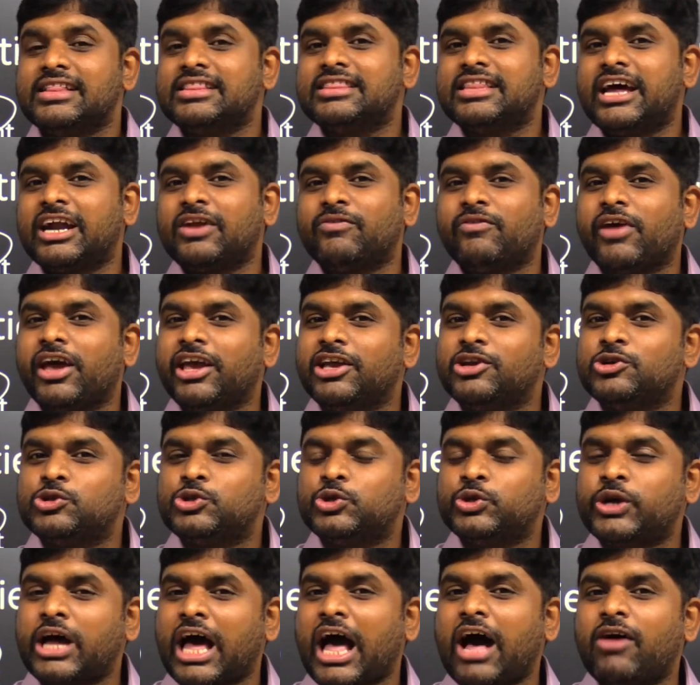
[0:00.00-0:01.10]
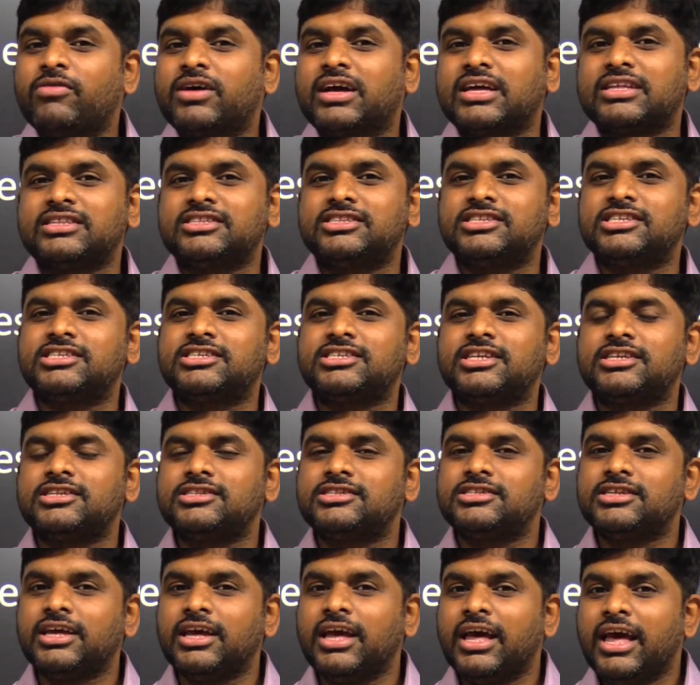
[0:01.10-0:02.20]
In that way, you should have
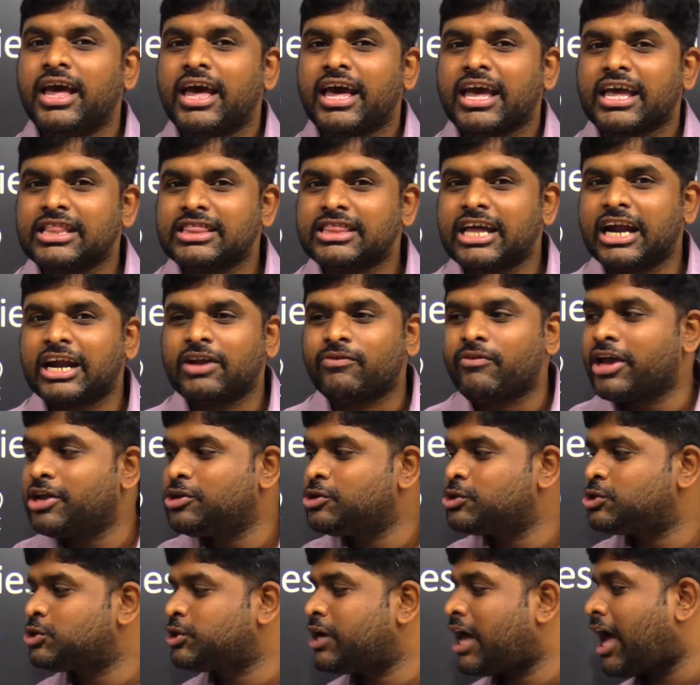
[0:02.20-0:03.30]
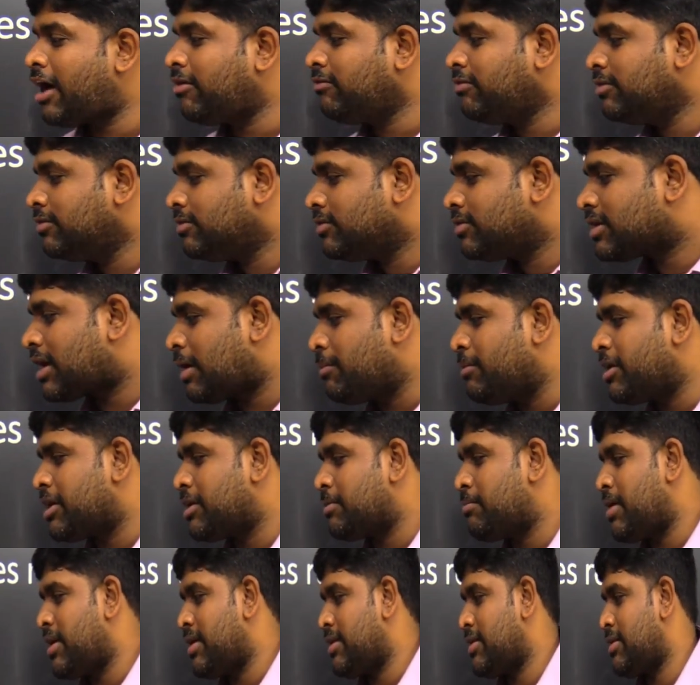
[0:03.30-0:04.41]
consistency. In that way, you should have
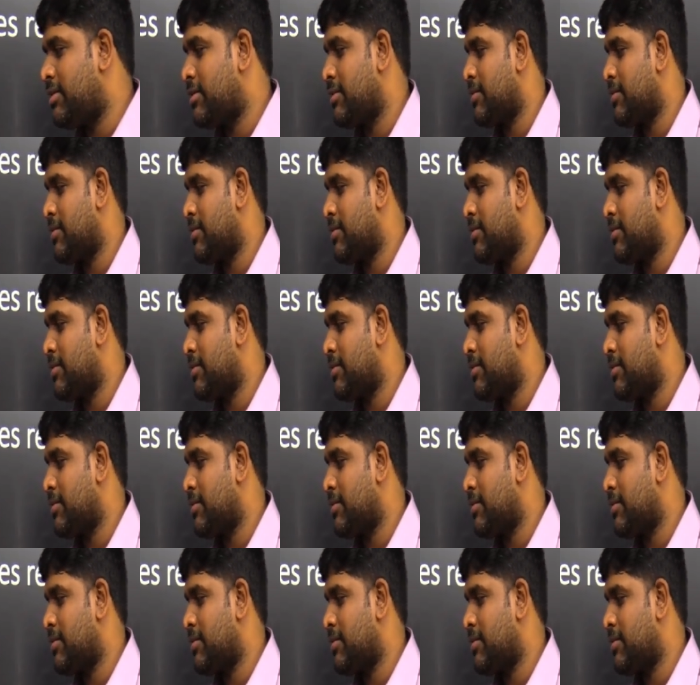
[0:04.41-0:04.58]
commitment.